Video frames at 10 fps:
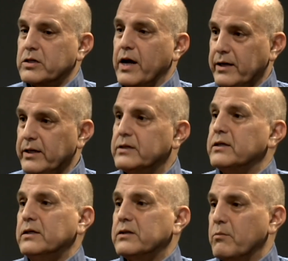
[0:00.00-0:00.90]
I need to see
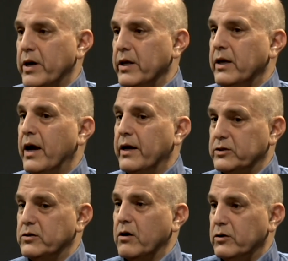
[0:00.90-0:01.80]
somebody. And I
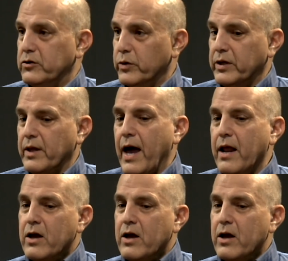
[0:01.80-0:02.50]
started doing that.